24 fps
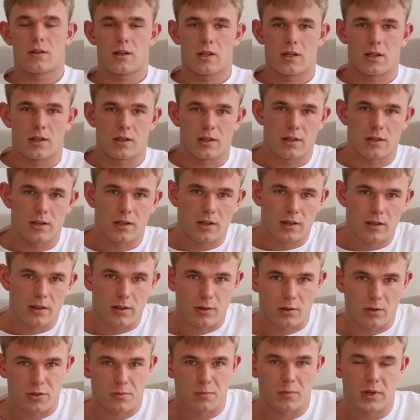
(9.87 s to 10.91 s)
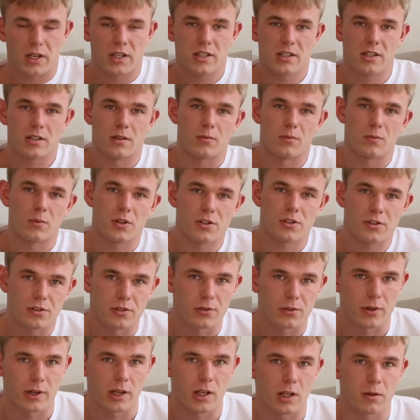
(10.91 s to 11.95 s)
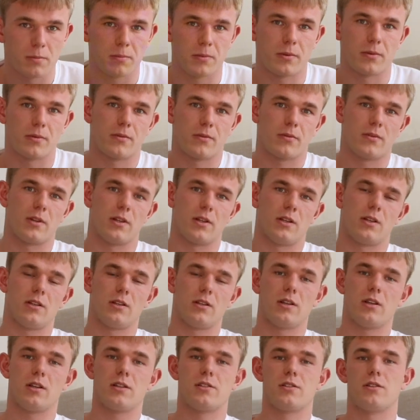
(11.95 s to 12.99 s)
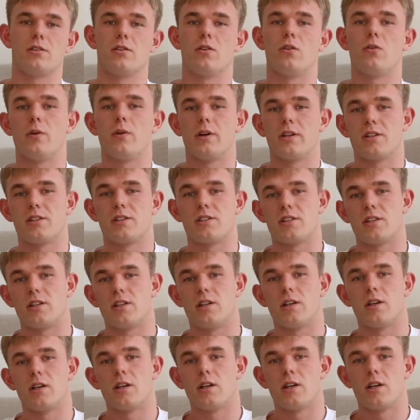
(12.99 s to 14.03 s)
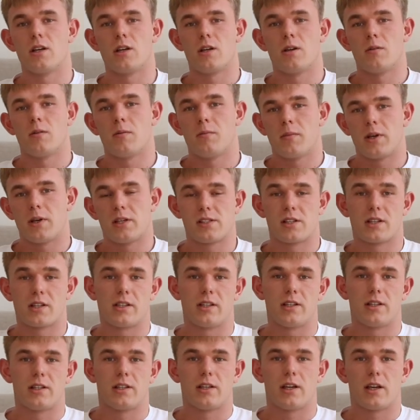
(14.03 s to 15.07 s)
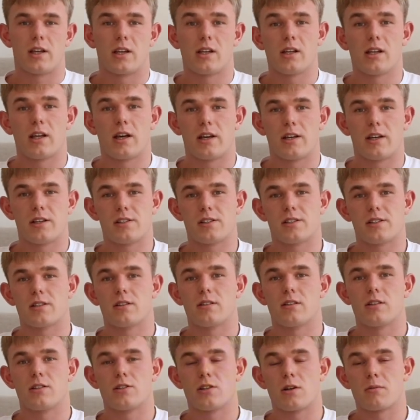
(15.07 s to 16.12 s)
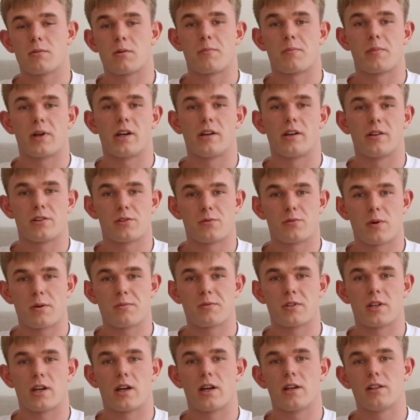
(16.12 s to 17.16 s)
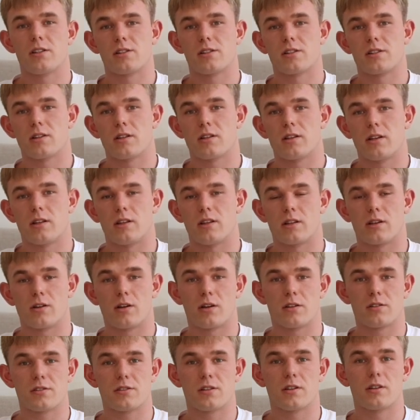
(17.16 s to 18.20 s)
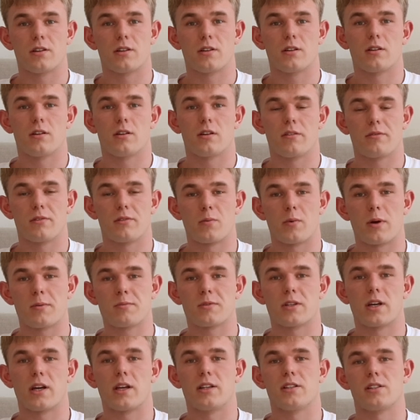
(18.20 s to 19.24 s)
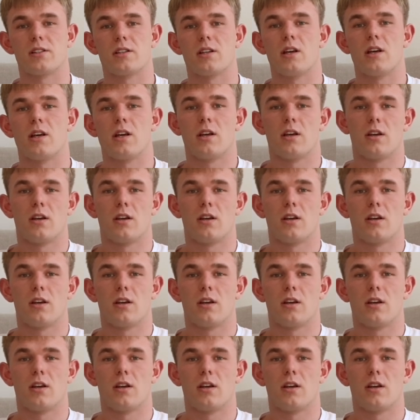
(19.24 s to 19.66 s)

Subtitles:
and the automation was to help the SEO agency basically analyze the top competitors' websites and the content of the websites